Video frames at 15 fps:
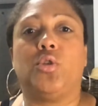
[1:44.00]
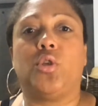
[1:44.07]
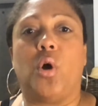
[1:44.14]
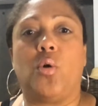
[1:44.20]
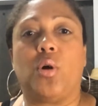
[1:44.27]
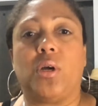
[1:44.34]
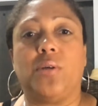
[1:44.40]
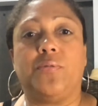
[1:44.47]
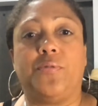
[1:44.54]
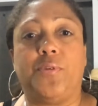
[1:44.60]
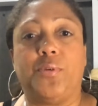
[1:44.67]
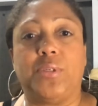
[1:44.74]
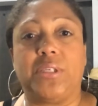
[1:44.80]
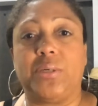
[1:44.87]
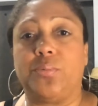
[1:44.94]
Don't
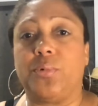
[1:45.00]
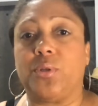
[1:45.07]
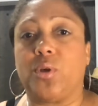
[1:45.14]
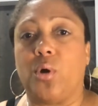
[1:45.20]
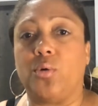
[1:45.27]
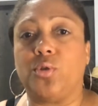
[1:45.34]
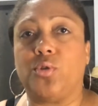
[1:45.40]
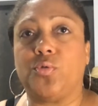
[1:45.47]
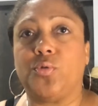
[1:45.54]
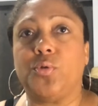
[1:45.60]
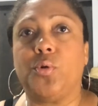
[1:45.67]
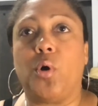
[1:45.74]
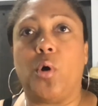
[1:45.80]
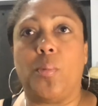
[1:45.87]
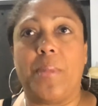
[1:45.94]
confuse it with goat's
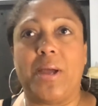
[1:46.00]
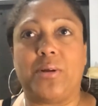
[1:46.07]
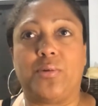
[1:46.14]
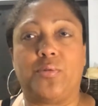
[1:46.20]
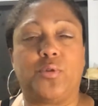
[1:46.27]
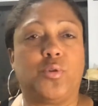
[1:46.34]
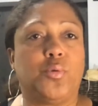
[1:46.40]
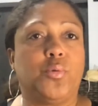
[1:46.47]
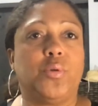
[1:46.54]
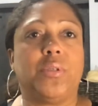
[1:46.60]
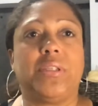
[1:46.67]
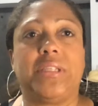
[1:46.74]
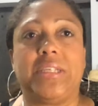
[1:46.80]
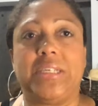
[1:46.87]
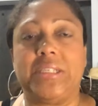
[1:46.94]
rue or meadow rue.
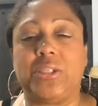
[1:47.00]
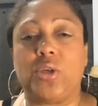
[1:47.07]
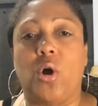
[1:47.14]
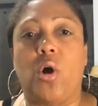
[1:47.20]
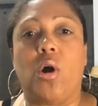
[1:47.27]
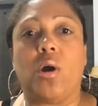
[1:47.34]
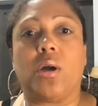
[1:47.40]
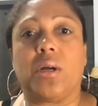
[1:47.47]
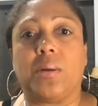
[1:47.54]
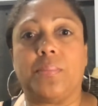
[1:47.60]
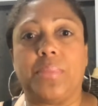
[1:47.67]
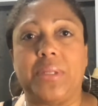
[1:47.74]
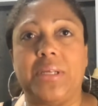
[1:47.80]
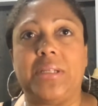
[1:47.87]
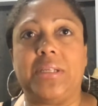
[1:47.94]
These are
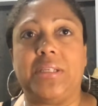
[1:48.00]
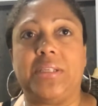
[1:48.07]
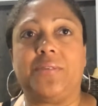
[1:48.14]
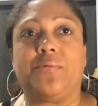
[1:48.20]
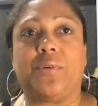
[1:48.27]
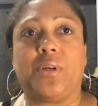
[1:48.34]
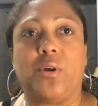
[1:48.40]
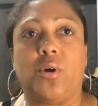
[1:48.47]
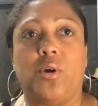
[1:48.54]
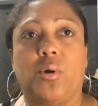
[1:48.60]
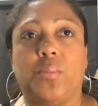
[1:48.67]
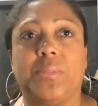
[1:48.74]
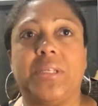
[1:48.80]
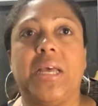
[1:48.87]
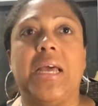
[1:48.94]
completely different
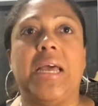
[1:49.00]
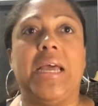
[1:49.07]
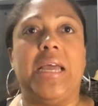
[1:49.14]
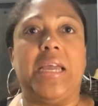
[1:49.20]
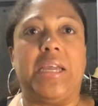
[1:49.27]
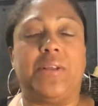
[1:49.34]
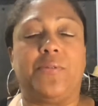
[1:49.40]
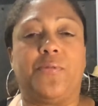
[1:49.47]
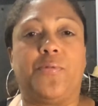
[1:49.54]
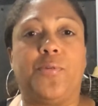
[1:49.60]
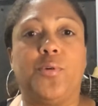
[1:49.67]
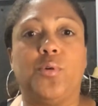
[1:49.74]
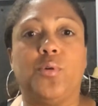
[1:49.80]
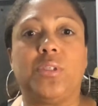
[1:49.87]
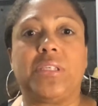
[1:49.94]
herbs. In
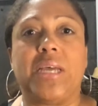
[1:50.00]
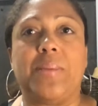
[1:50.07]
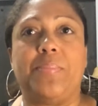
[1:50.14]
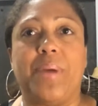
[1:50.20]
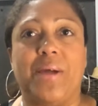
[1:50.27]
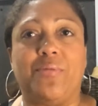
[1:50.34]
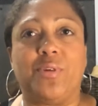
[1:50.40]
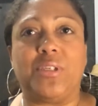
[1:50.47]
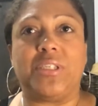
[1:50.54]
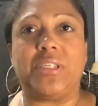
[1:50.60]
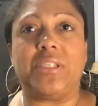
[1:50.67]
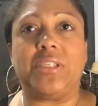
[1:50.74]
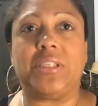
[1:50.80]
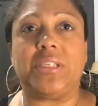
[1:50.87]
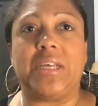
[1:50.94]
foods and
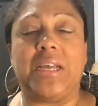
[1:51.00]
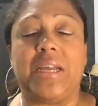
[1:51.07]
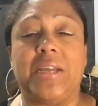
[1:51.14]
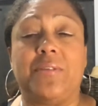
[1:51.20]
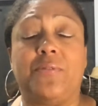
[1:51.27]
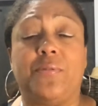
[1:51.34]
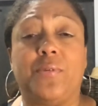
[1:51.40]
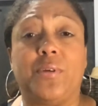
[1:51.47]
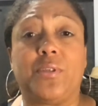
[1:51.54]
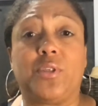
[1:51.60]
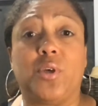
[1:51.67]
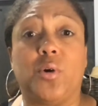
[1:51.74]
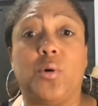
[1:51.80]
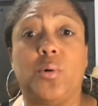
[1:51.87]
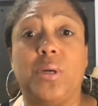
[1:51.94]
beverages, in
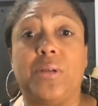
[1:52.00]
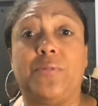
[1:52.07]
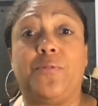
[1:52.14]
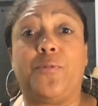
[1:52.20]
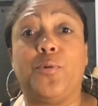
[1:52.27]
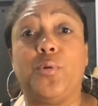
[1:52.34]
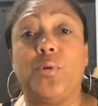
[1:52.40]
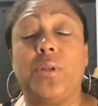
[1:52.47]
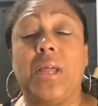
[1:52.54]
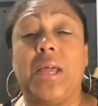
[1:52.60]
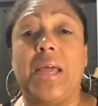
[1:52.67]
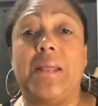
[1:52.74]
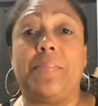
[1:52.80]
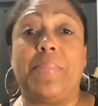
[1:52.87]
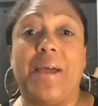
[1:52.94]
food
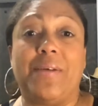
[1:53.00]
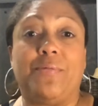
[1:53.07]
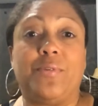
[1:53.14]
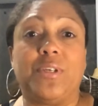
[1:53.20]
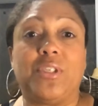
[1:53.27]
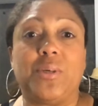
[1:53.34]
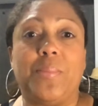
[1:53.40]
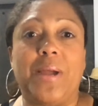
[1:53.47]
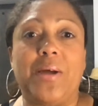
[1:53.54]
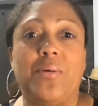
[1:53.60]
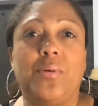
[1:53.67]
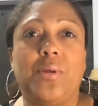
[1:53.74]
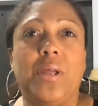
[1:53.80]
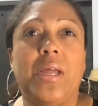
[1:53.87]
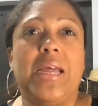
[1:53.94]
and beverage
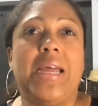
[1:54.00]
amount,